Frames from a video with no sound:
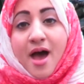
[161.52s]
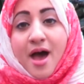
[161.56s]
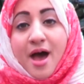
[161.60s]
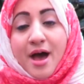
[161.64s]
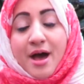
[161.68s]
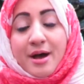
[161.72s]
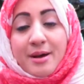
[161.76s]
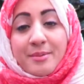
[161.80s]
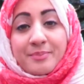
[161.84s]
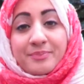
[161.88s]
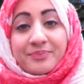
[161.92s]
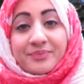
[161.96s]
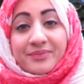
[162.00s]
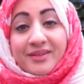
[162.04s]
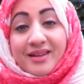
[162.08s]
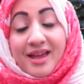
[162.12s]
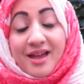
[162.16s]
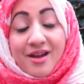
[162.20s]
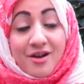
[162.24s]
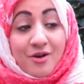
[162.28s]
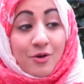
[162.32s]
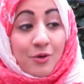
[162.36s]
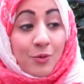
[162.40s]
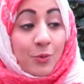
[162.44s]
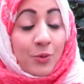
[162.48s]
Um,
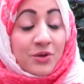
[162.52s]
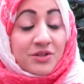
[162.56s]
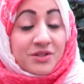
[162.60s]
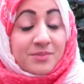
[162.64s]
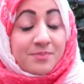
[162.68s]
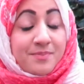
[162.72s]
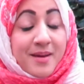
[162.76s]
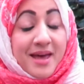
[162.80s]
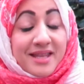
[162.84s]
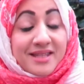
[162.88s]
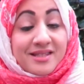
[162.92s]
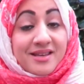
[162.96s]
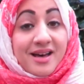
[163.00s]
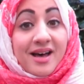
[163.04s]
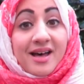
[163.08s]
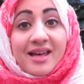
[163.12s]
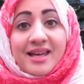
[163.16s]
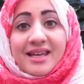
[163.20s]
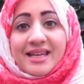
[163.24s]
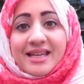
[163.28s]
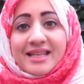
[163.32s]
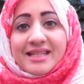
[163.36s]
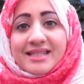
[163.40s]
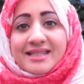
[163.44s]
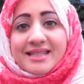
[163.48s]
What's better
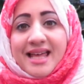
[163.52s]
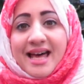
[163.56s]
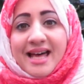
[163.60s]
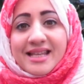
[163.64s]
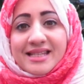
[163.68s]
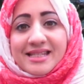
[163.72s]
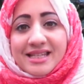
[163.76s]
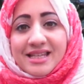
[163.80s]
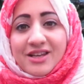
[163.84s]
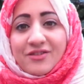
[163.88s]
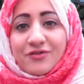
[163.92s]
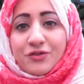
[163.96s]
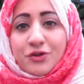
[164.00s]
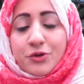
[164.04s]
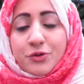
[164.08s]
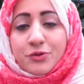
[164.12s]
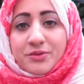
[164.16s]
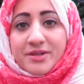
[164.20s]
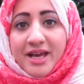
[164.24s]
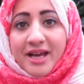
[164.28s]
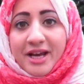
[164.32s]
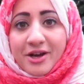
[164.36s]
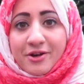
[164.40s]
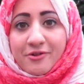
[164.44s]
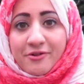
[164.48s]
is that if you
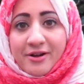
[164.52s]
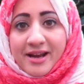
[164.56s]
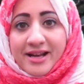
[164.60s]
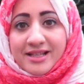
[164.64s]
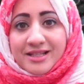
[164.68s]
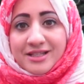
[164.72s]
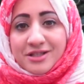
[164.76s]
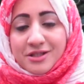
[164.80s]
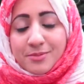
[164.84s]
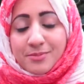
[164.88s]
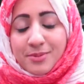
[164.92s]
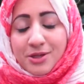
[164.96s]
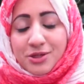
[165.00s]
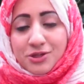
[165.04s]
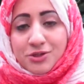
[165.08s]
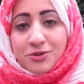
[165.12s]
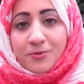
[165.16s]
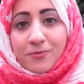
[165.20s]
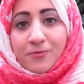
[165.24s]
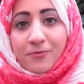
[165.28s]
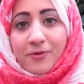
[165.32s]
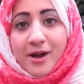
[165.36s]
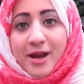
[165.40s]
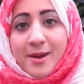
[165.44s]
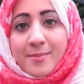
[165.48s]
decorate the
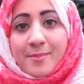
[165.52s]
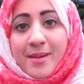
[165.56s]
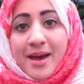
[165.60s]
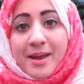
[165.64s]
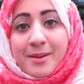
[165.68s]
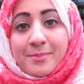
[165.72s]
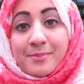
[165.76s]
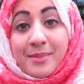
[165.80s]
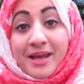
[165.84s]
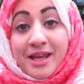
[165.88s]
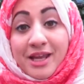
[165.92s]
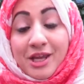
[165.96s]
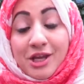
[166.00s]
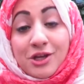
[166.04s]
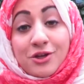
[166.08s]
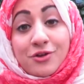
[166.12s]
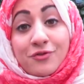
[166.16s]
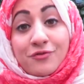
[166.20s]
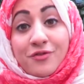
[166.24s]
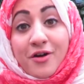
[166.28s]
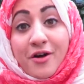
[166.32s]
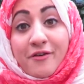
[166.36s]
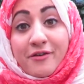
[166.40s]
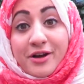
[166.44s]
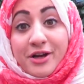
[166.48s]
picture frame and make it
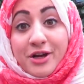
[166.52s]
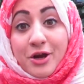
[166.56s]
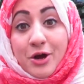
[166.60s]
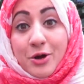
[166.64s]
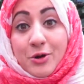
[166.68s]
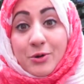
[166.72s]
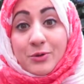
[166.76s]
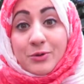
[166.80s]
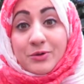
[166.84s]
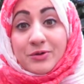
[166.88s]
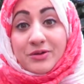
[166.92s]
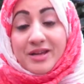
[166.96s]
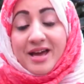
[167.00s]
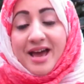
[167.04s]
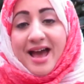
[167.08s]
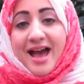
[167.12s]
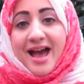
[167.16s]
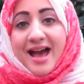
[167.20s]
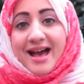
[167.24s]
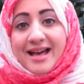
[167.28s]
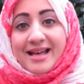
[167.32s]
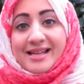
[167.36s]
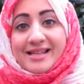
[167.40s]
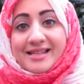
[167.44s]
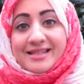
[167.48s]
your very own
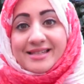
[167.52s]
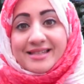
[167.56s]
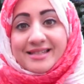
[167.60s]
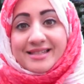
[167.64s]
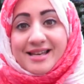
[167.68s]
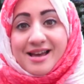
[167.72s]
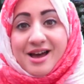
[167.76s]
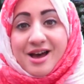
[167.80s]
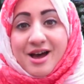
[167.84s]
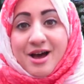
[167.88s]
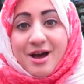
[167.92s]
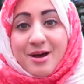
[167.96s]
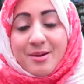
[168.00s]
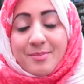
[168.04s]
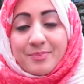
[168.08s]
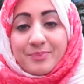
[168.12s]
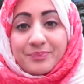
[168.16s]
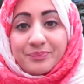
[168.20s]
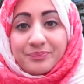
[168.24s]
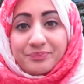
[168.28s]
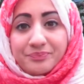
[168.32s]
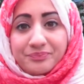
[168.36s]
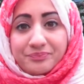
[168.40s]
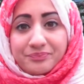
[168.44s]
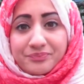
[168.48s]
and
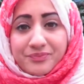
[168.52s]
um,